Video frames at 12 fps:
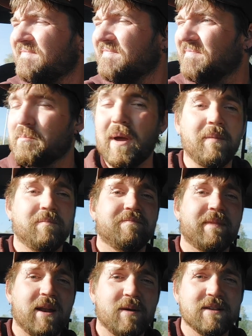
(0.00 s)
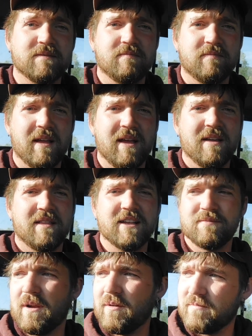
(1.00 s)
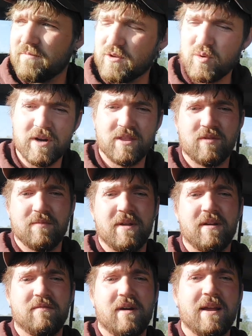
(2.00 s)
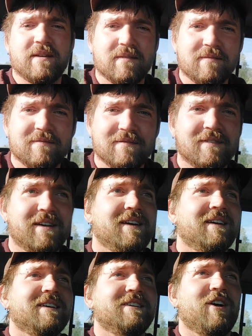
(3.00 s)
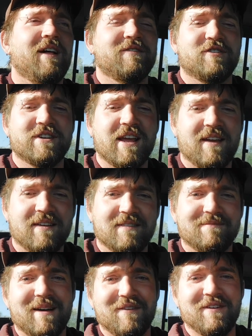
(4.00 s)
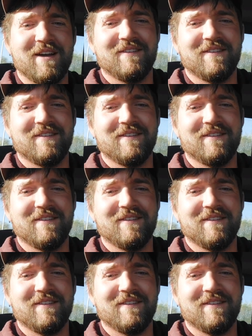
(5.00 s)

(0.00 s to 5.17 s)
But anyways, that's my 23-minute rant. Y'all have a good day. Bye for now.